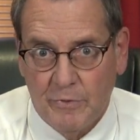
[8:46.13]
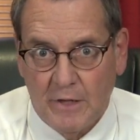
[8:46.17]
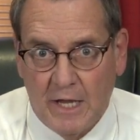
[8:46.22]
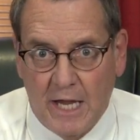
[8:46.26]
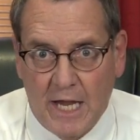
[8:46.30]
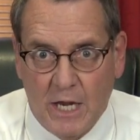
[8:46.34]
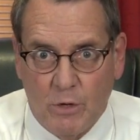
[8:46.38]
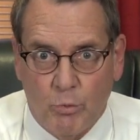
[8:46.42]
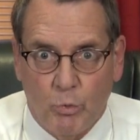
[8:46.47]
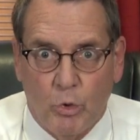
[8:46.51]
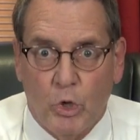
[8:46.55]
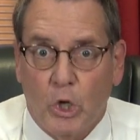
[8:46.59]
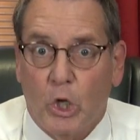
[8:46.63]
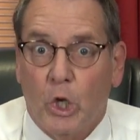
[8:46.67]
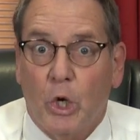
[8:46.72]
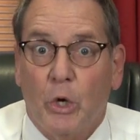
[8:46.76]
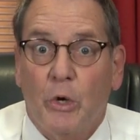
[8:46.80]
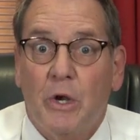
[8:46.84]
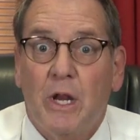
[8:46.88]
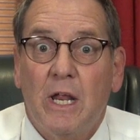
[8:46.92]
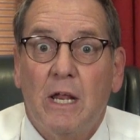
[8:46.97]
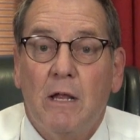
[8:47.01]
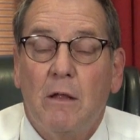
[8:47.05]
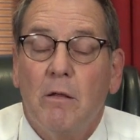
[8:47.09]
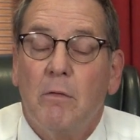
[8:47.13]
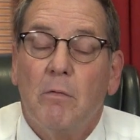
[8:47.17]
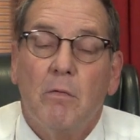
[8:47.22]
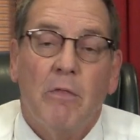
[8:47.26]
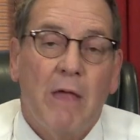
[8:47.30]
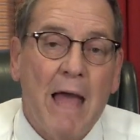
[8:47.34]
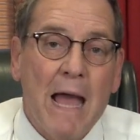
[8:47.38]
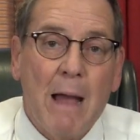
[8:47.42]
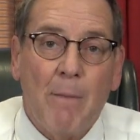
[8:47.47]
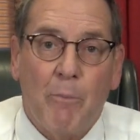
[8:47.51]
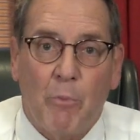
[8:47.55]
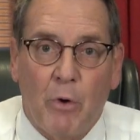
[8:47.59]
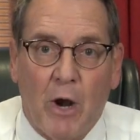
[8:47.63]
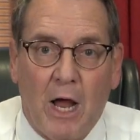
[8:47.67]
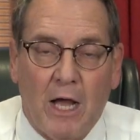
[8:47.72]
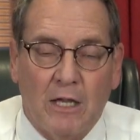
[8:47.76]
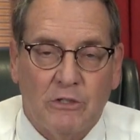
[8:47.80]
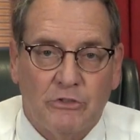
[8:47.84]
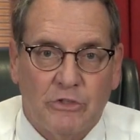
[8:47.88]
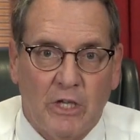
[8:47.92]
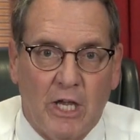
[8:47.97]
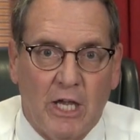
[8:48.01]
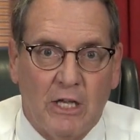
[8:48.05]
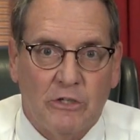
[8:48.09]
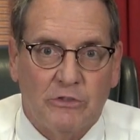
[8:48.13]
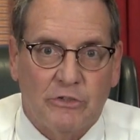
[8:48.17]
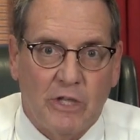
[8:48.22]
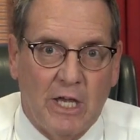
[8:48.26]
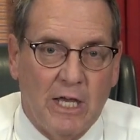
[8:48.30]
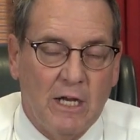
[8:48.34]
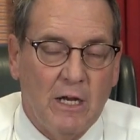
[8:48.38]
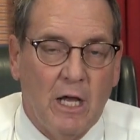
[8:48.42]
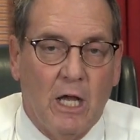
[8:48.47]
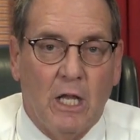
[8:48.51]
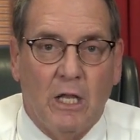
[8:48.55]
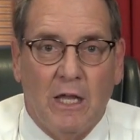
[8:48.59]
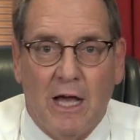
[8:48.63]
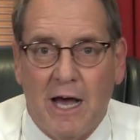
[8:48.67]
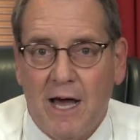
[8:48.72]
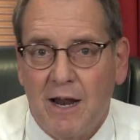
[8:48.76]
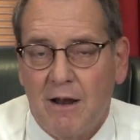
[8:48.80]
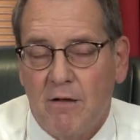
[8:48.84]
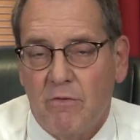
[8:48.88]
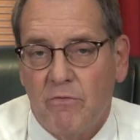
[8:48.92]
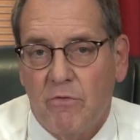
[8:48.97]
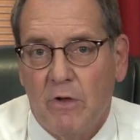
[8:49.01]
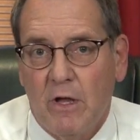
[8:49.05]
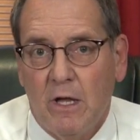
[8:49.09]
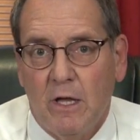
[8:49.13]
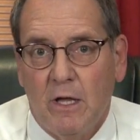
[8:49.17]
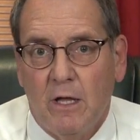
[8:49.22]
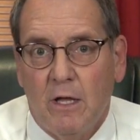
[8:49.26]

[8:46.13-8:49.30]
And we're learning that process, that a lot of